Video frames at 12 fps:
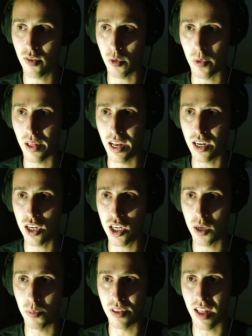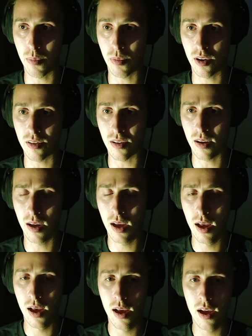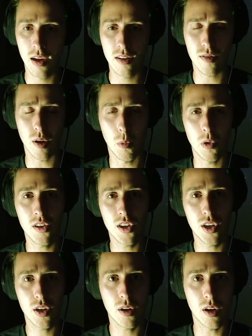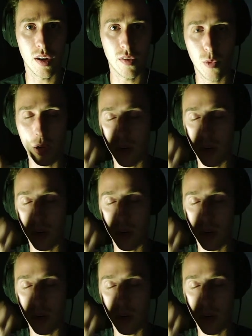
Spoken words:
your relationship with that person. So I wasn't sure if when